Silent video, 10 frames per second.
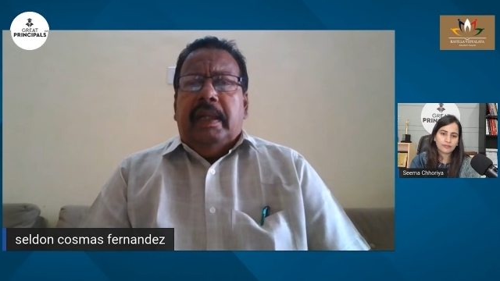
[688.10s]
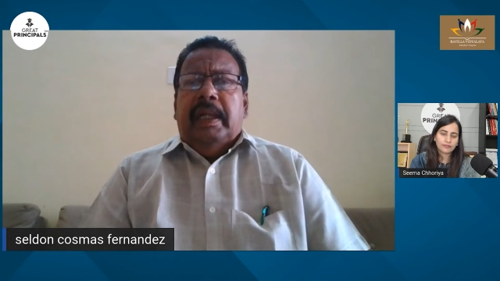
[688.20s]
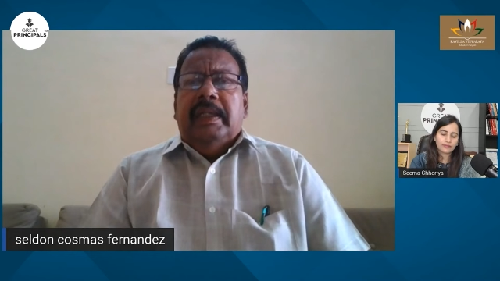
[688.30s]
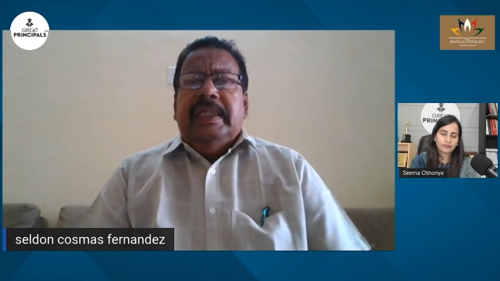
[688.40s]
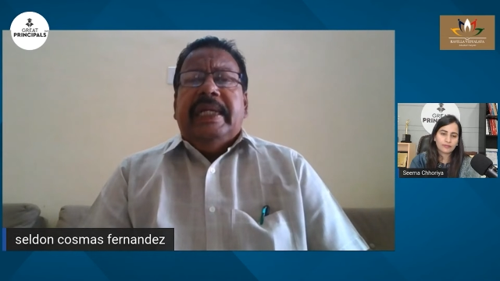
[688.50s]

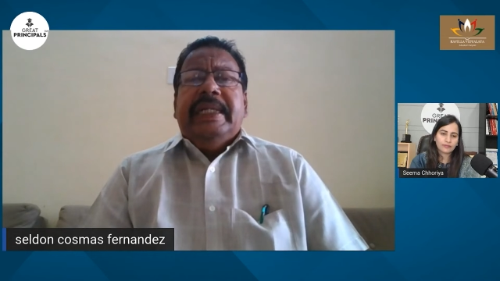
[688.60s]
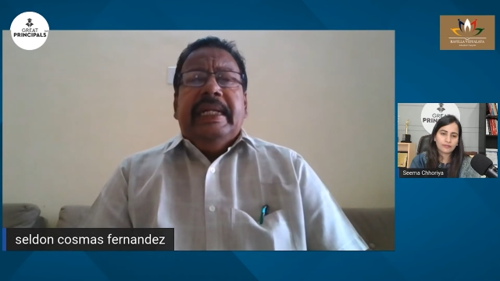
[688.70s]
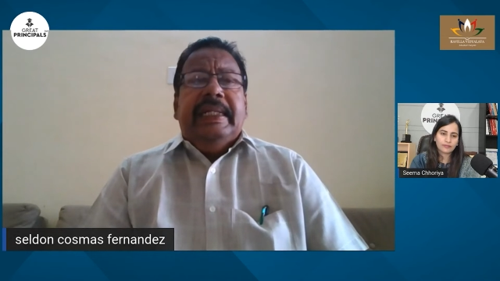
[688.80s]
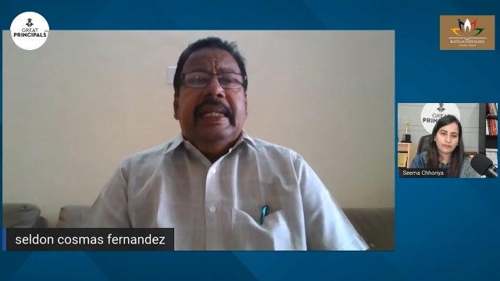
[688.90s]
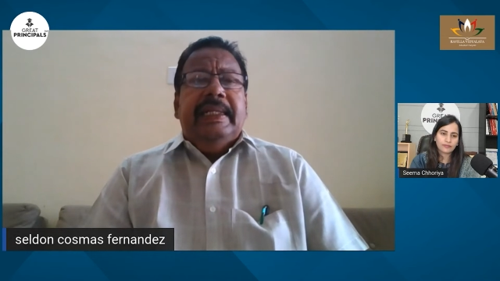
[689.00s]

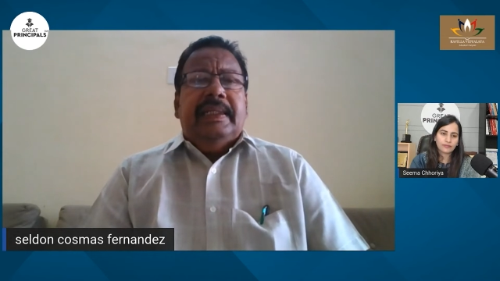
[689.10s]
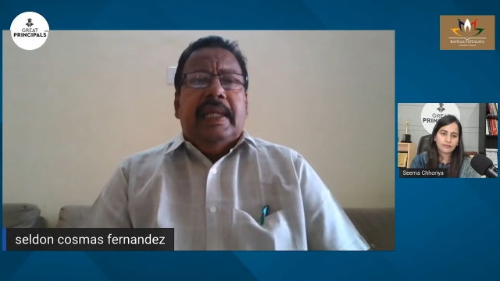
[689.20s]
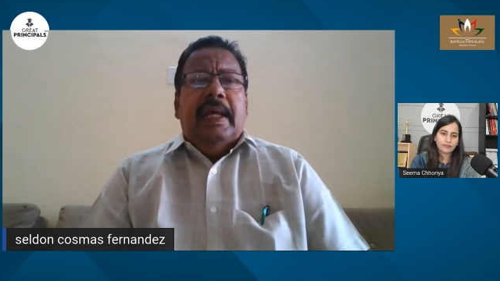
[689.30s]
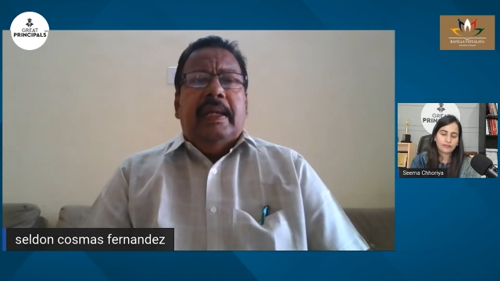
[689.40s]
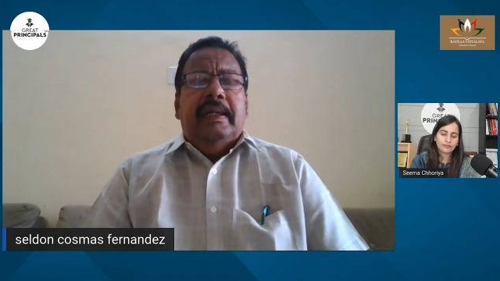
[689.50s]
certain things
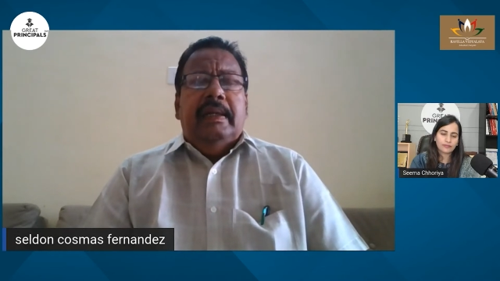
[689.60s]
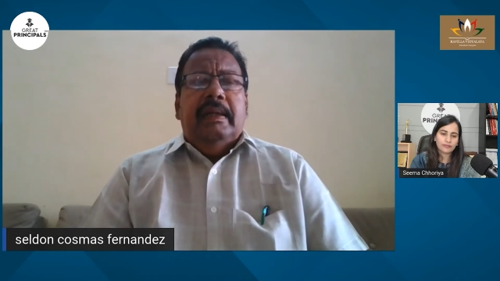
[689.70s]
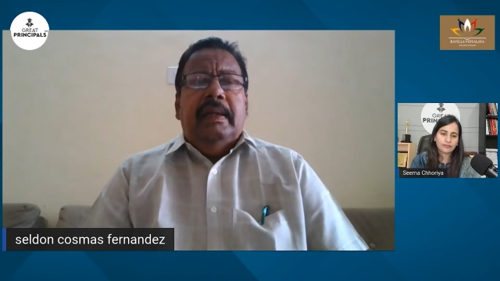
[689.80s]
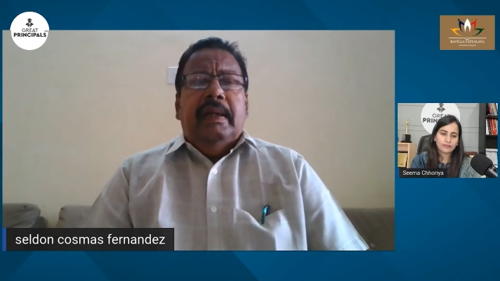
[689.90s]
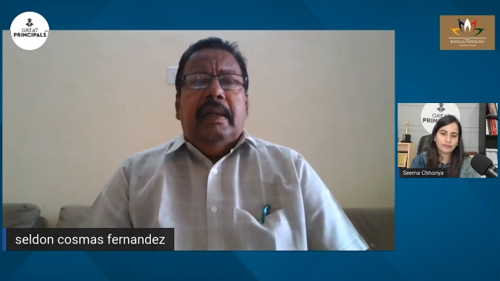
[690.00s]
are
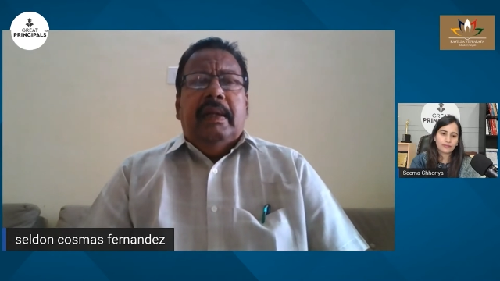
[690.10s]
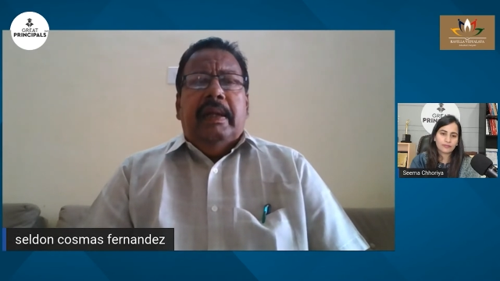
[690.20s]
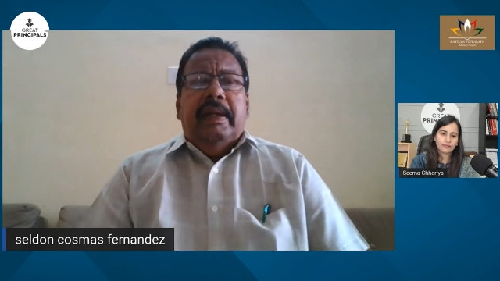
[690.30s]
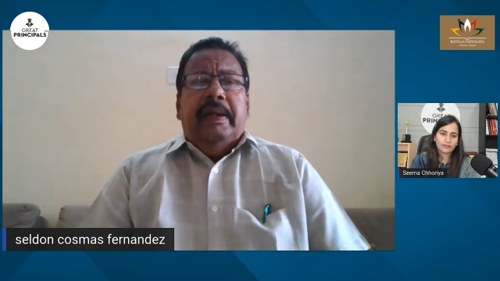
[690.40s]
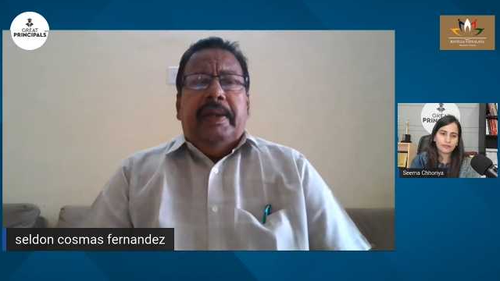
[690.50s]

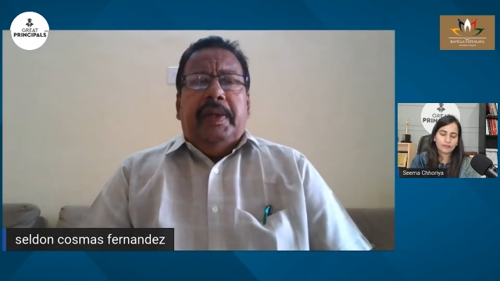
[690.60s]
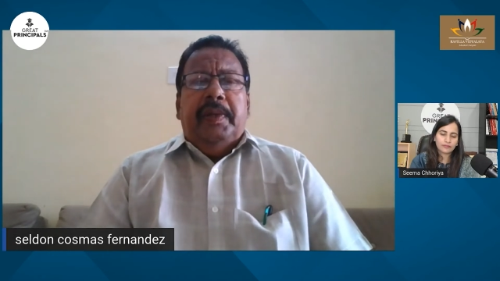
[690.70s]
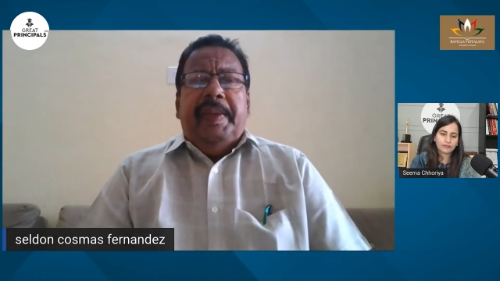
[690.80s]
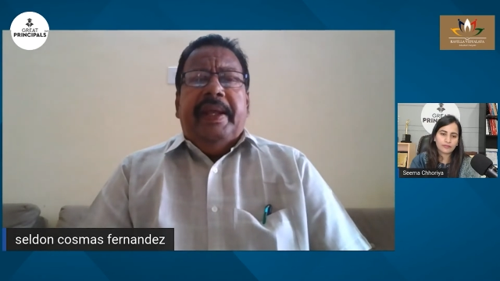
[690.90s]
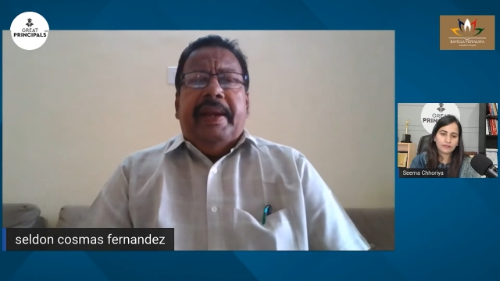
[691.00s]
to
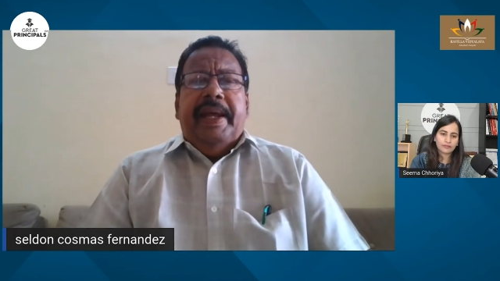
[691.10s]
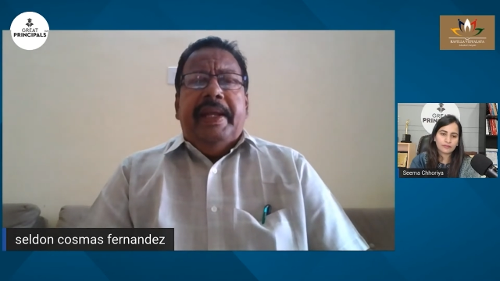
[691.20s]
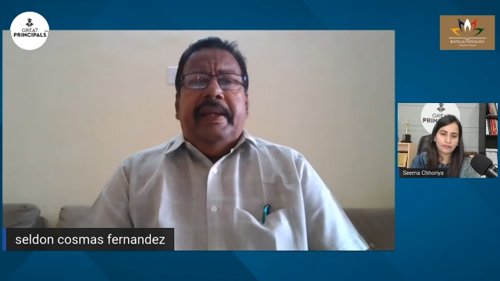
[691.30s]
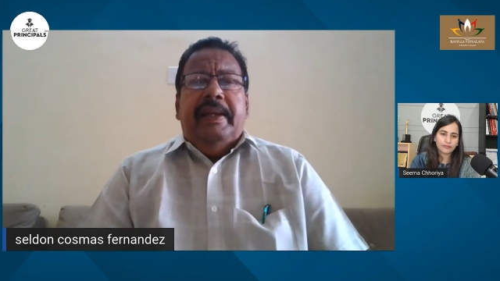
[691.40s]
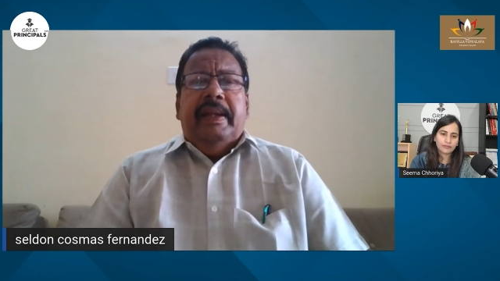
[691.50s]
be
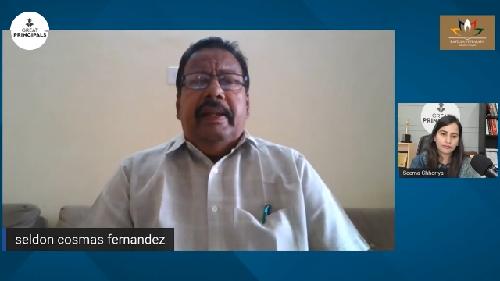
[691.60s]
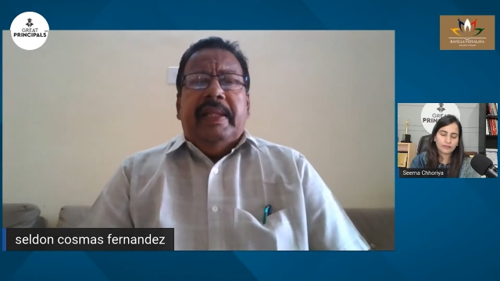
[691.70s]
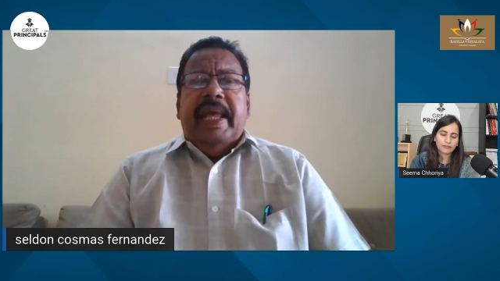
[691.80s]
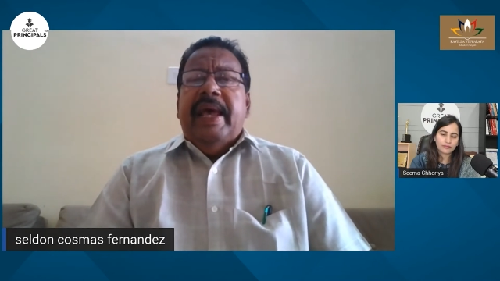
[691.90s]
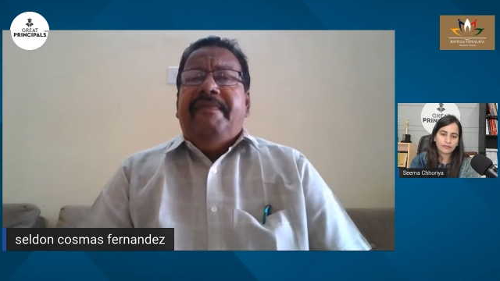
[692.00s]
right,
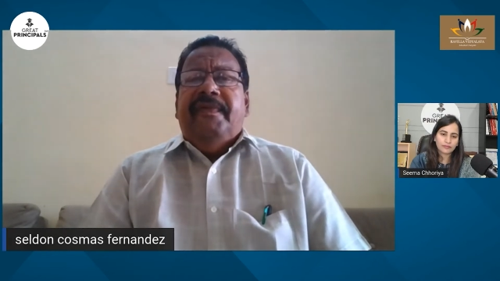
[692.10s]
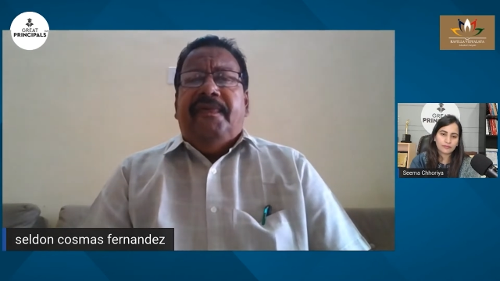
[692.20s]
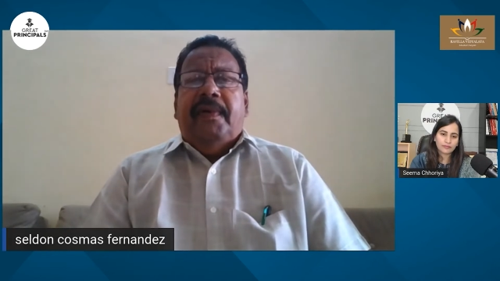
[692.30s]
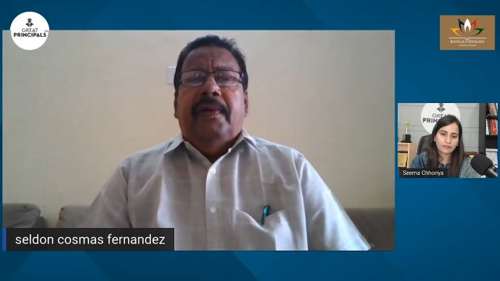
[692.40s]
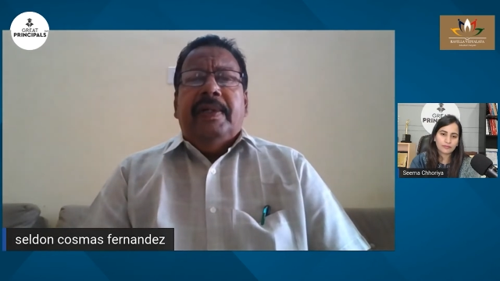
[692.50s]
they have to
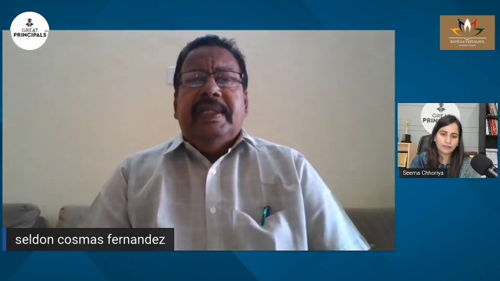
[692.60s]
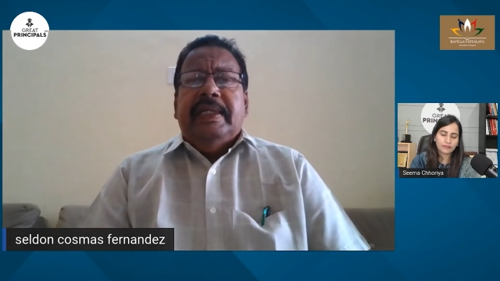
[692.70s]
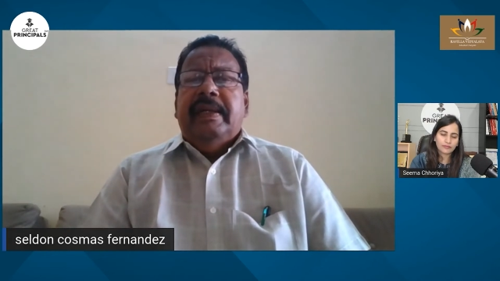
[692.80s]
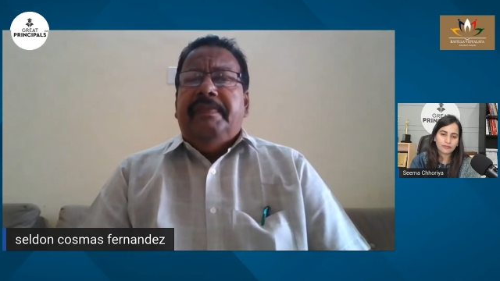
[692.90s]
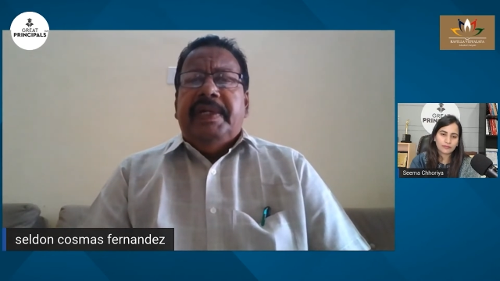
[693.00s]
follow
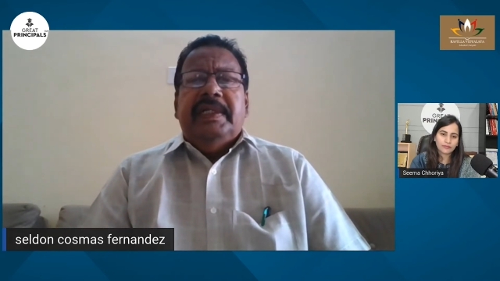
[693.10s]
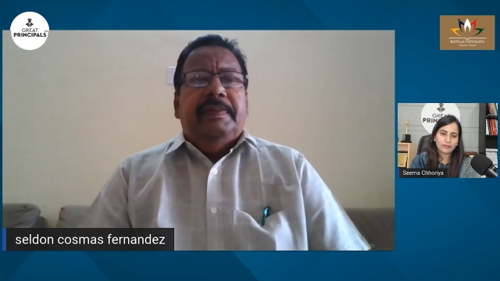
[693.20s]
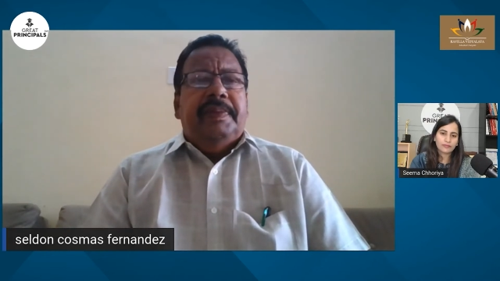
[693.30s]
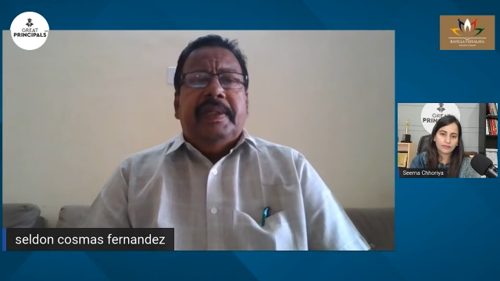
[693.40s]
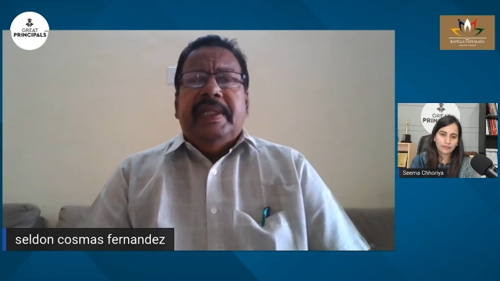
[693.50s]
certain
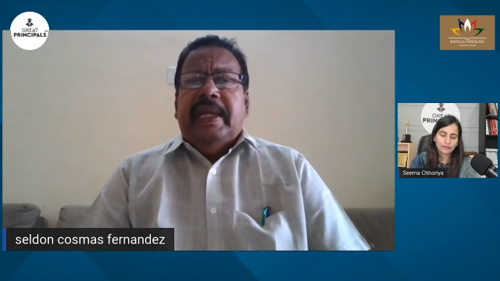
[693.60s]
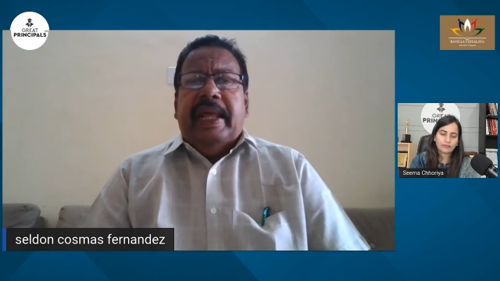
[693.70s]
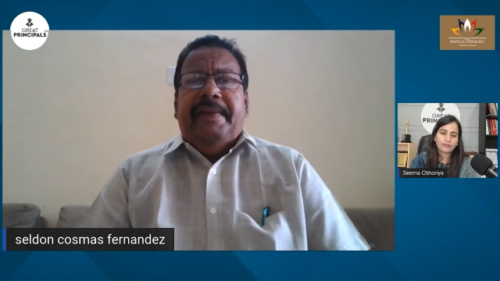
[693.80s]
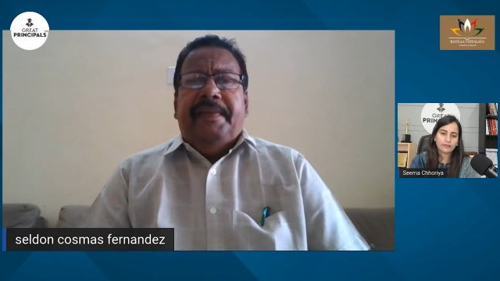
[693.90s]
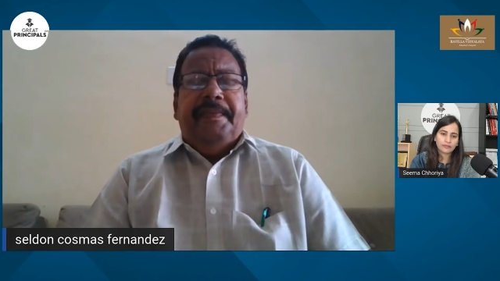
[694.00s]
principles in life,